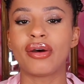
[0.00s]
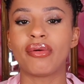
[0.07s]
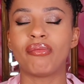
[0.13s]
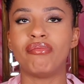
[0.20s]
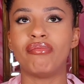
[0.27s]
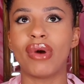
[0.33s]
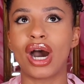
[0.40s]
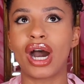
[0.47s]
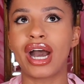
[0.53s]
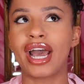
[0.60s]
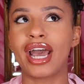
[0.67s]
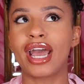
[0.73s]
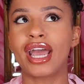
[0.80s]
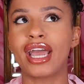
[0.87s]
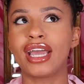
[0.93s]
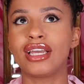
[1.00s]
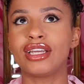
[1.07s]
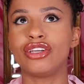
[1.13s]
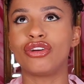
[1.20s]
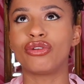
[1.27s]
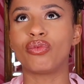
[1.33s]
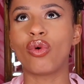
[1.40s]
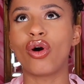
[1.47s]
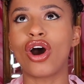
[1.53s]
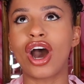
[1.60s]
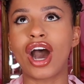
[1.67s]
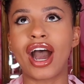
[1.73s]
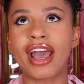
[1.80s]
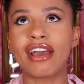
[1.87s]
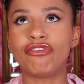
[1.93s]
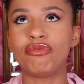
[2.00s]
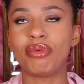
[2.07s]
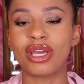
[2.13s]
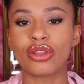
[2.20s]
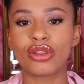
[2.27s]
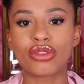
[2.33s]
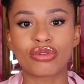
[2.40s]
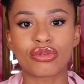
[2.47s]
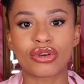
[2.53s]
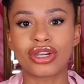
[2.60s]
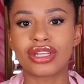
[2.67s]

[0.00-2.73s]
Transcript: my, you know, what I've been through,